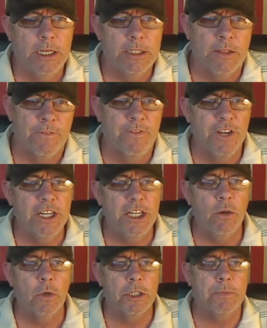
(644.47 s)
The
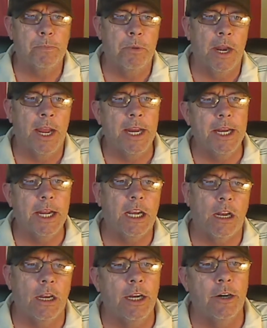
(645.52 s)
video was plain and
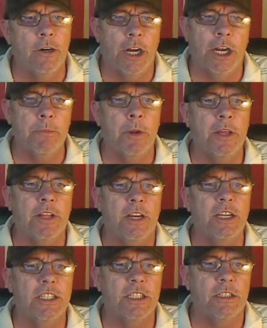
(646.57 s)
clear to anybody that
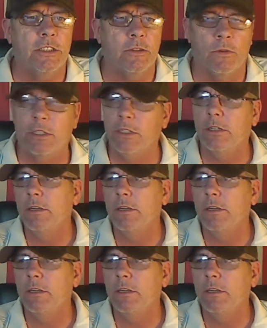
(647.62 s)
listened to it